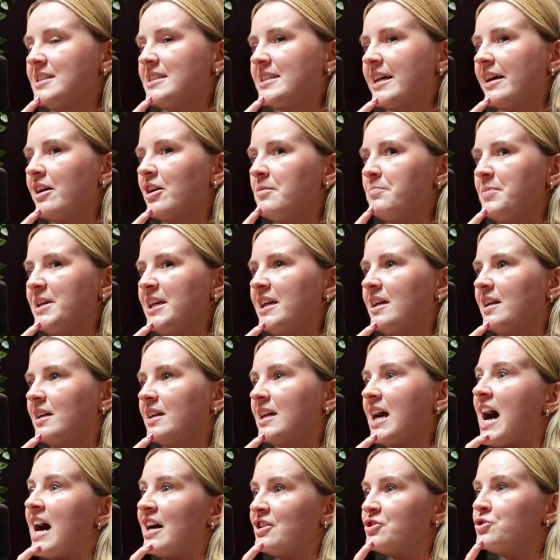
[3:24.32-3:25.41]
say I'd be
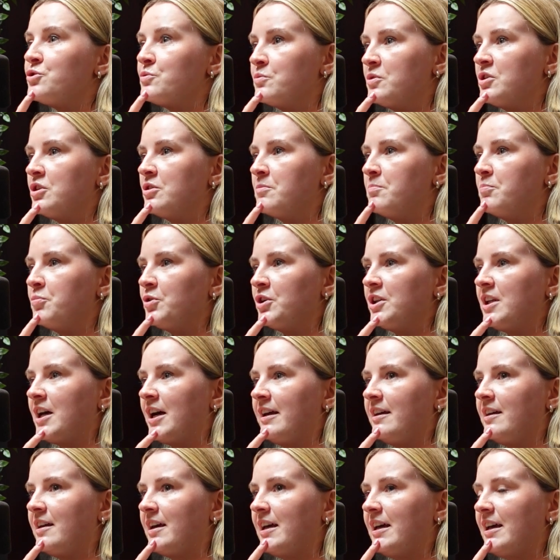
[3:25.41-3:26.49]
casual, but
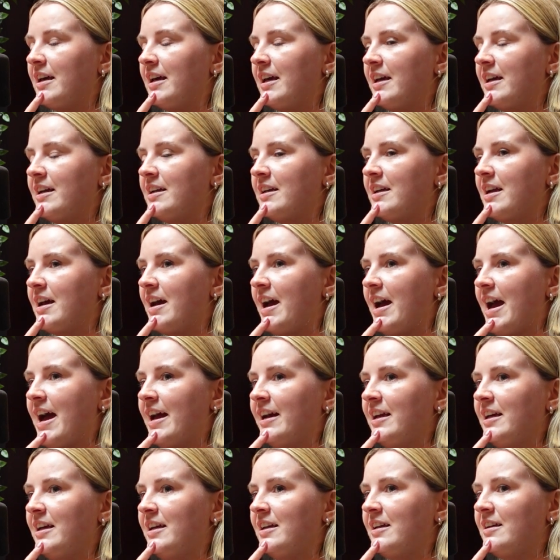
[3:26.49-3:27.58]
like in
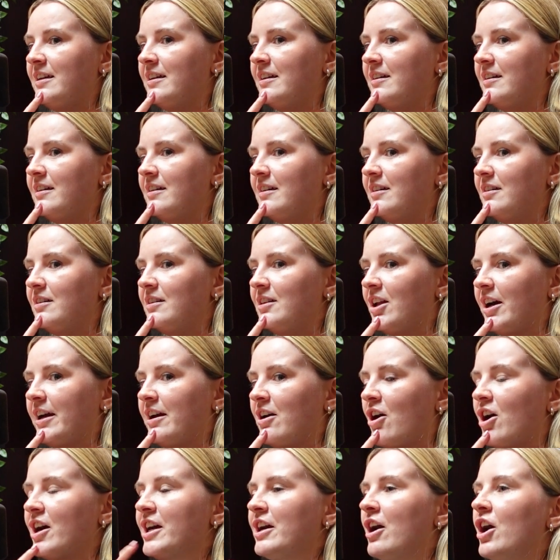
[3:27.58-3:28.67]
any, like
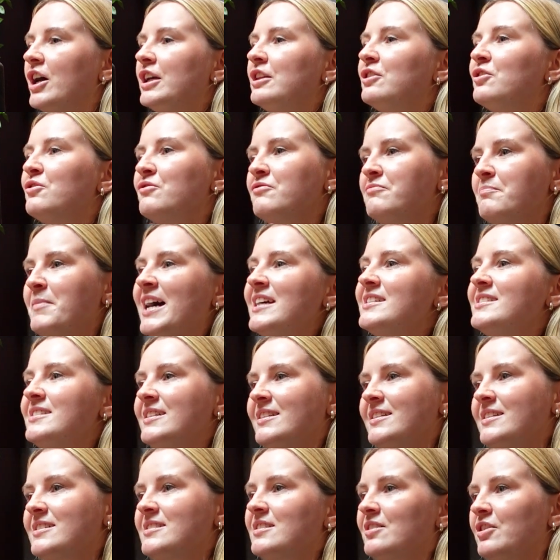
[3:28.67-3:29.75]
I love
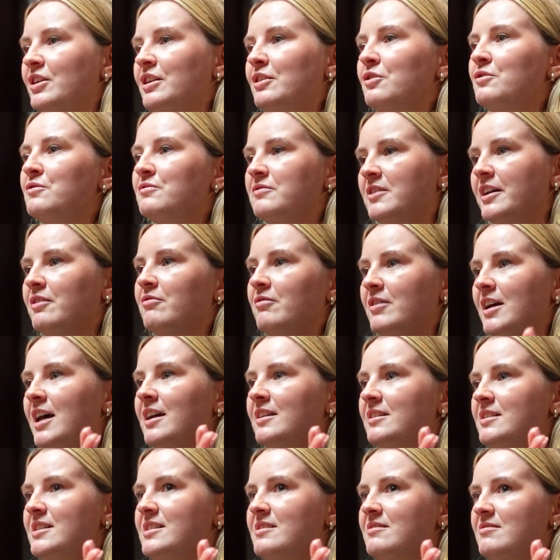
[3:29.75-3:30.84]
messiness and I love like
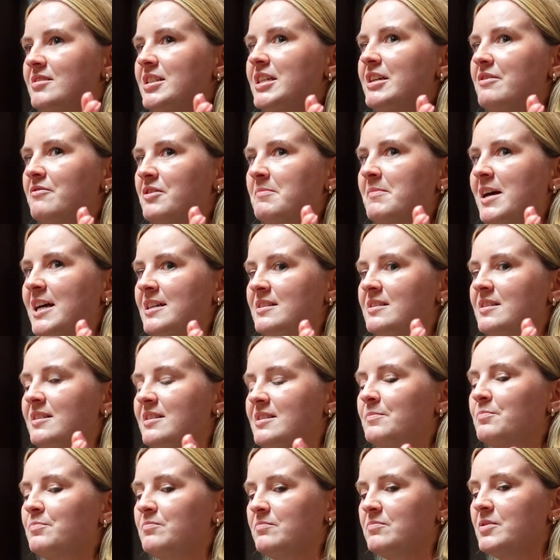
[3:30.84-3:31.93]
reality TV
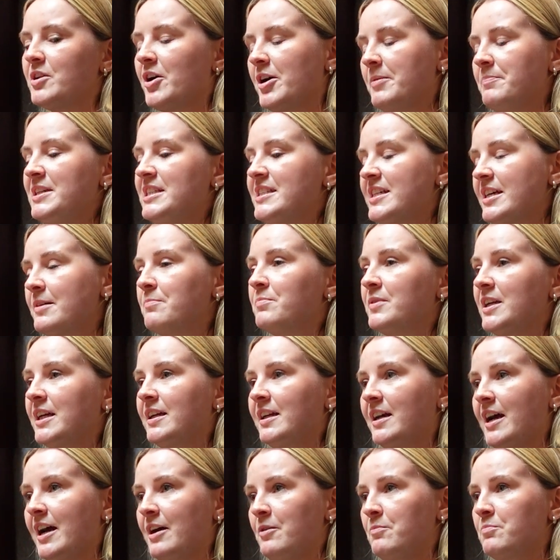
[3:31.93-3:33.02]
messiness. I'd be dipping in
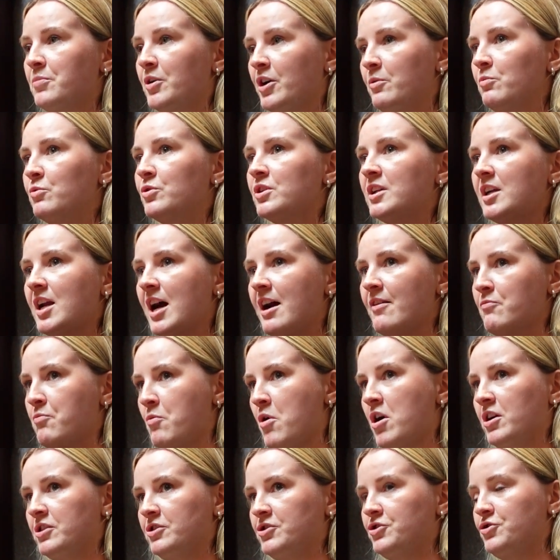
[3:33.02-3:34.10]
and out, but I wouldn't have
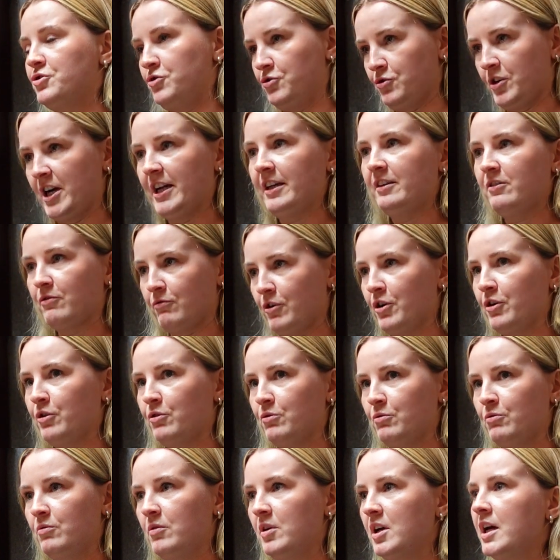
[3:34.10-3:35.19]
watched straight
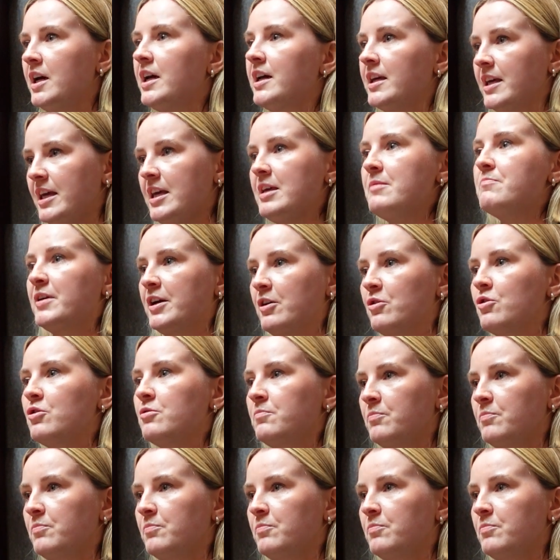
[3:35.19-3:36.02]
through Keeping Up.